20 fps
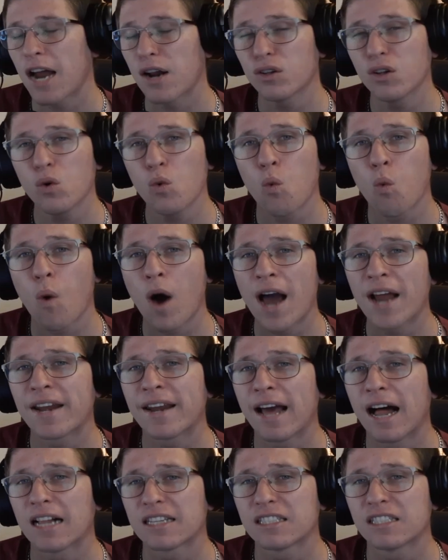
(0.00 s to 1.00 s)
I don't know why
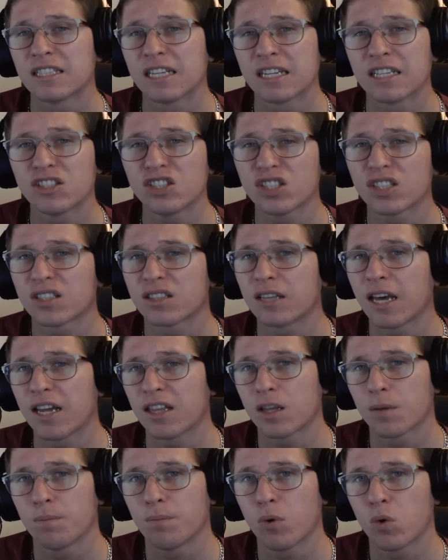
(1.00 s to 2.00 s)
Nelson didn't just
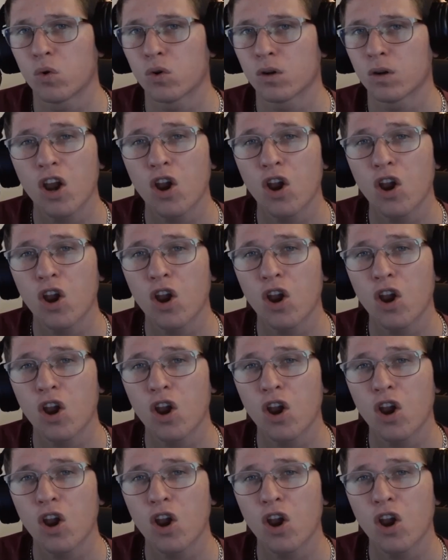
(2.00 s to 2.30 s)
take the pawn.